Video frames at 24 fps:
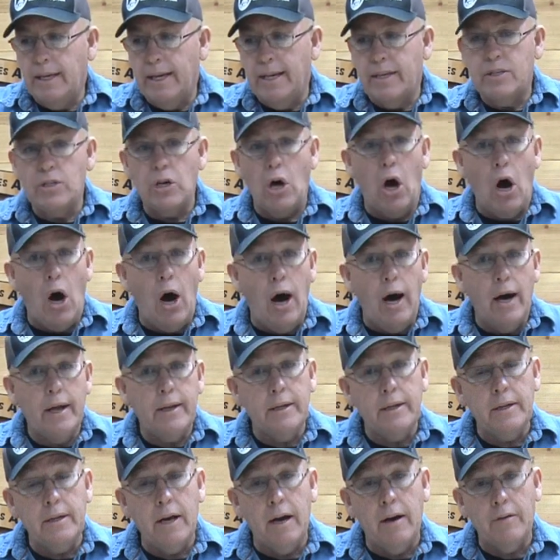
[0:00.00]
it's odd
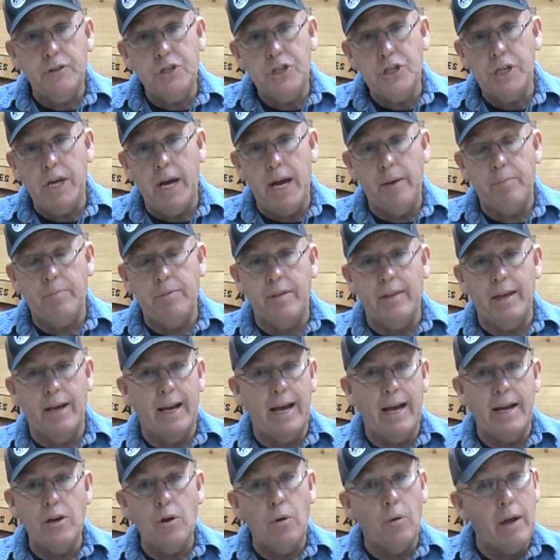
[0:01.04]
enough shaped that
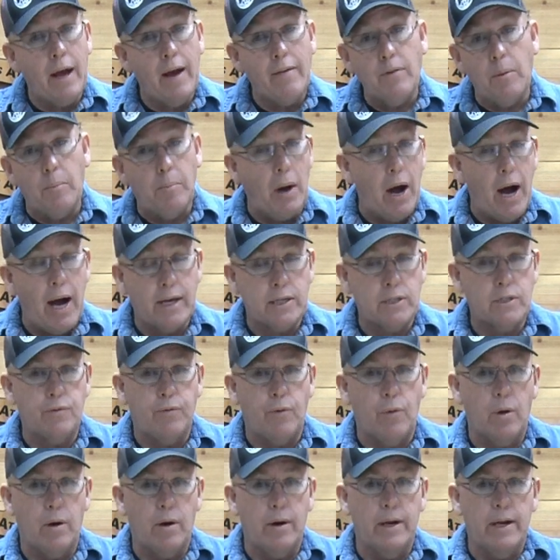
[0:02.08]
I don't have a box
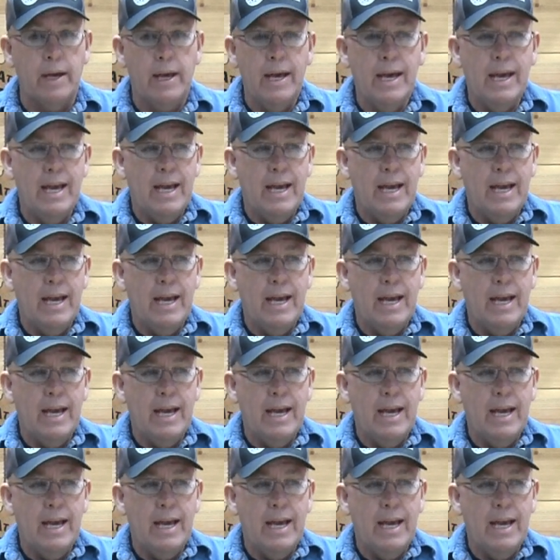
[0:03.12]
for it.